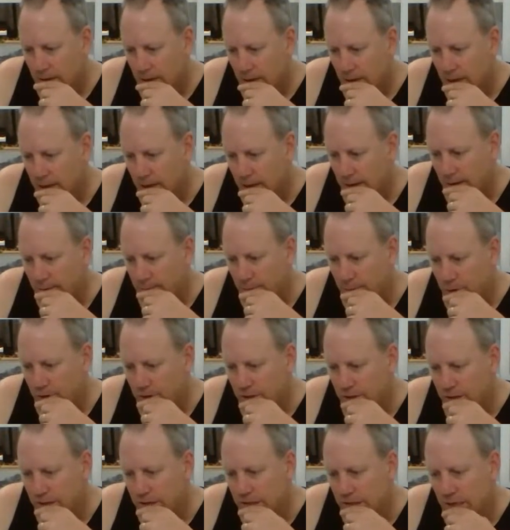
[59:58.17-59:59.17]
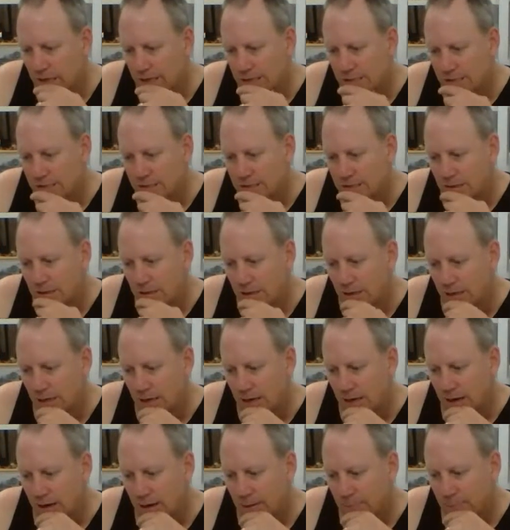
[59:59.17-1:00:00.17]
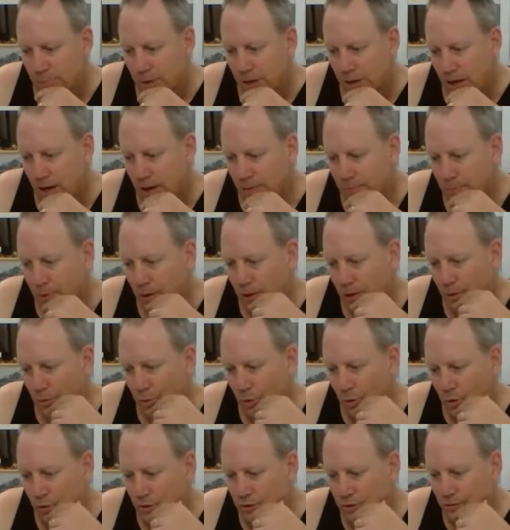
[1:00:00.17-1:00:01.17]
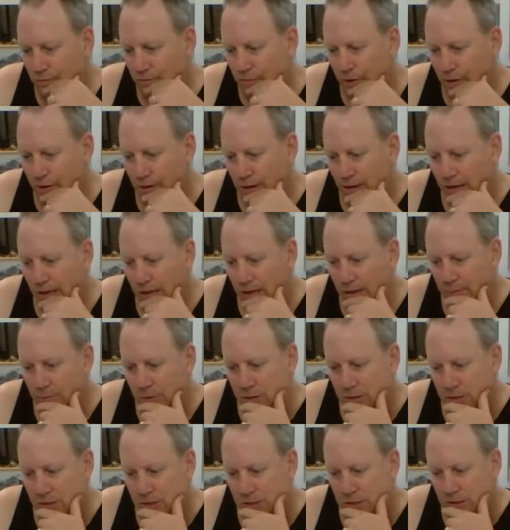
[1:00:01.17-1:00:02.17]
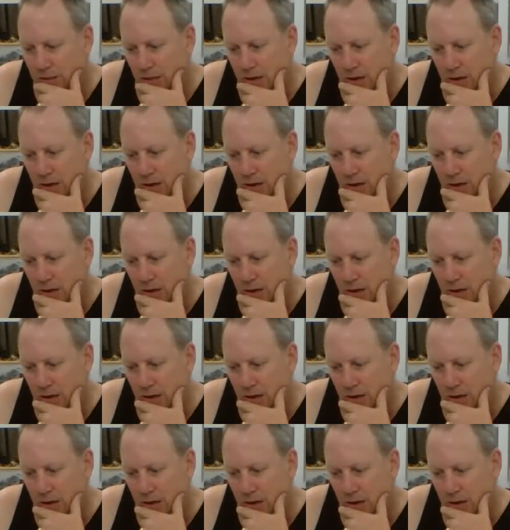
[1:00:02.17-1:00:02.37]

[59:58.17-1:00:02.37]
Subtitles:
Mossy says the PAB walls are very limited